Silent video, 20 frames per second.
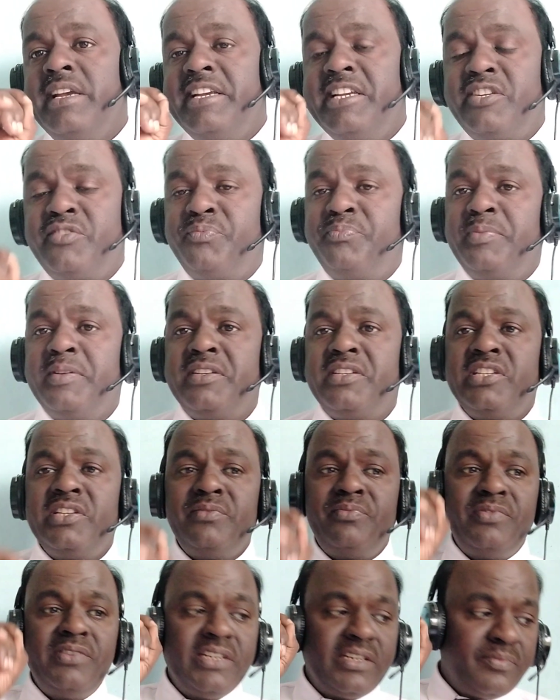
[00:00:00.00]

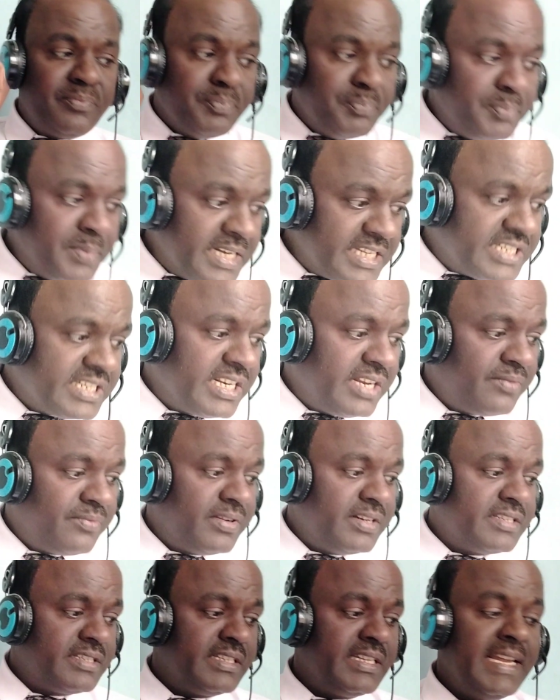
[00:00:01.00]
specific,
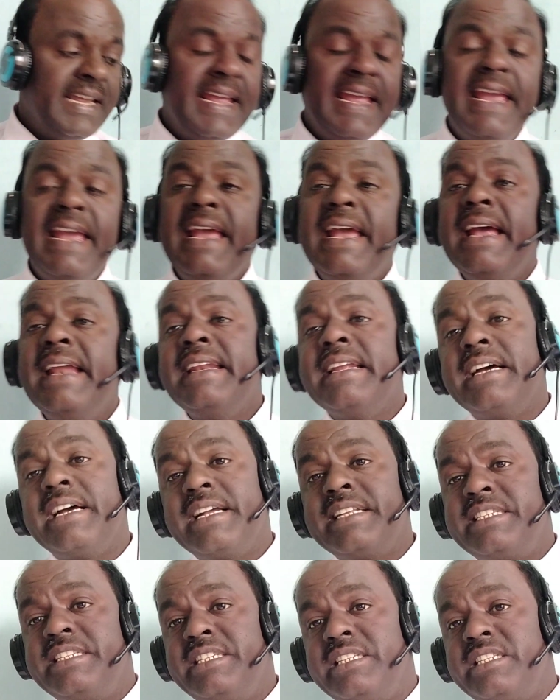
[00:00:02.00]
measurables, and
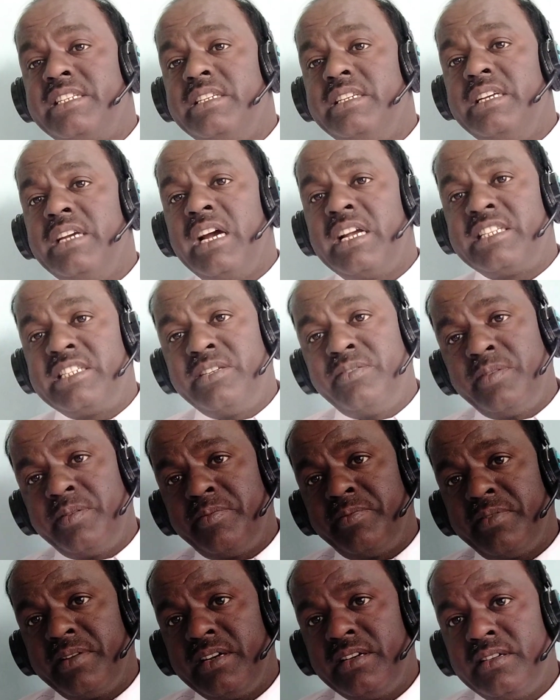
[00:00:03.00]

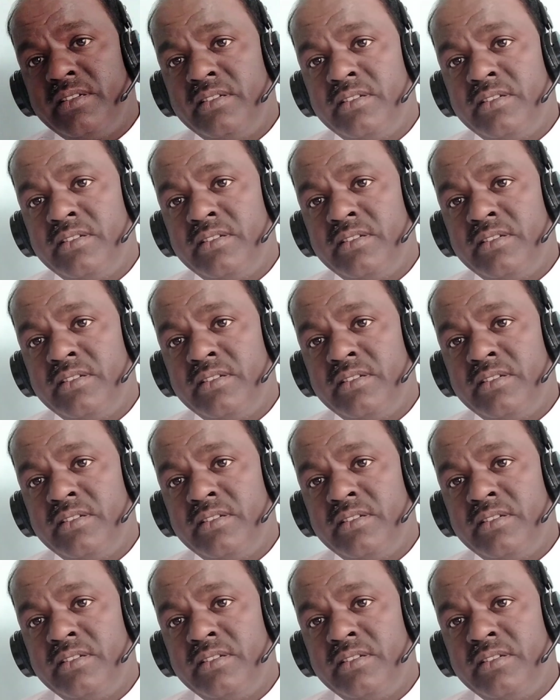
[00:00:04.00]
achievable.